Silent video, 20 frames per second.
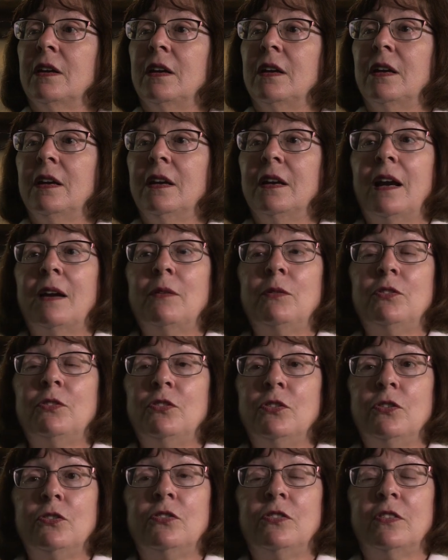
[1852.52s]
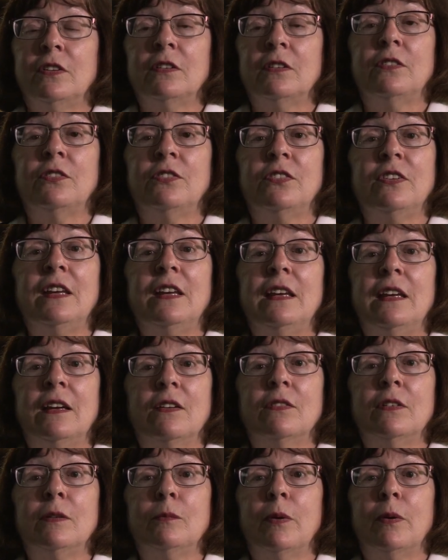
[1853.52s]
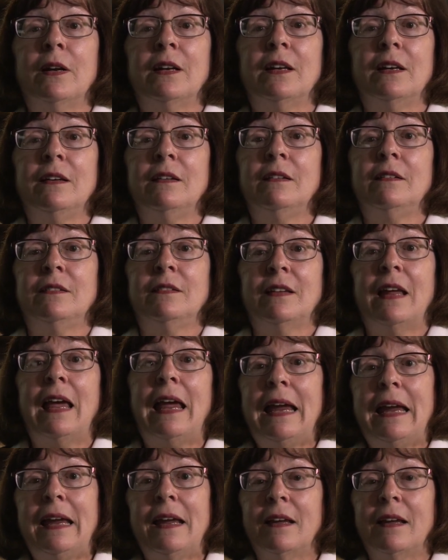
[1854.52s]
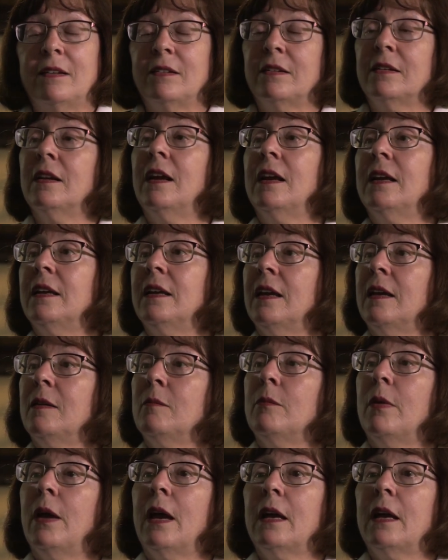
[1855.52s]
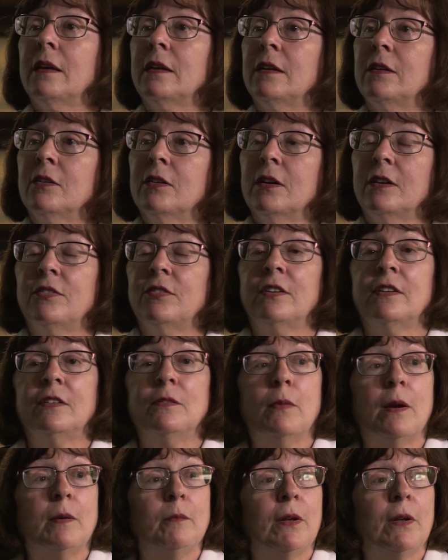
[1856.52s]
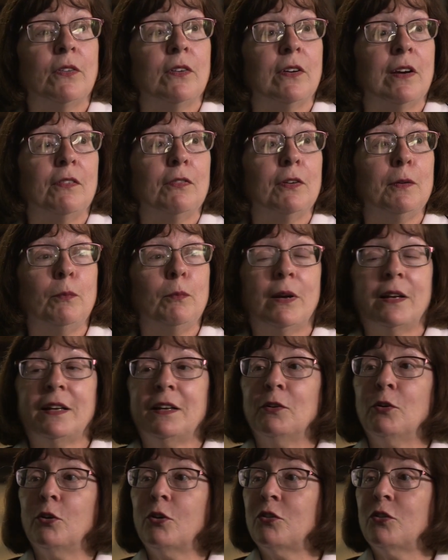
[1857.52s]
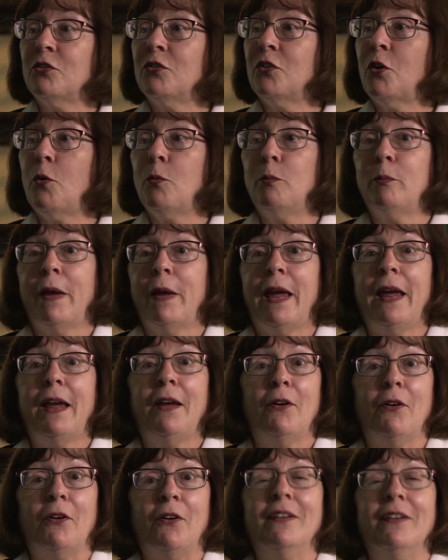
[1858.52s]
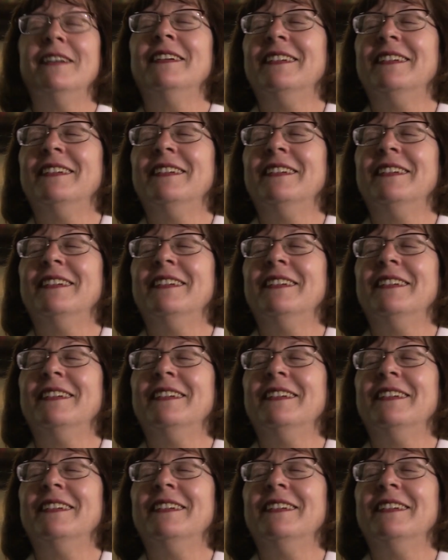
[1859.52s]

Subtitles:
And I was used to seeing everybody tanned. And I came back here, and I said to my mother, everybody looks so pale.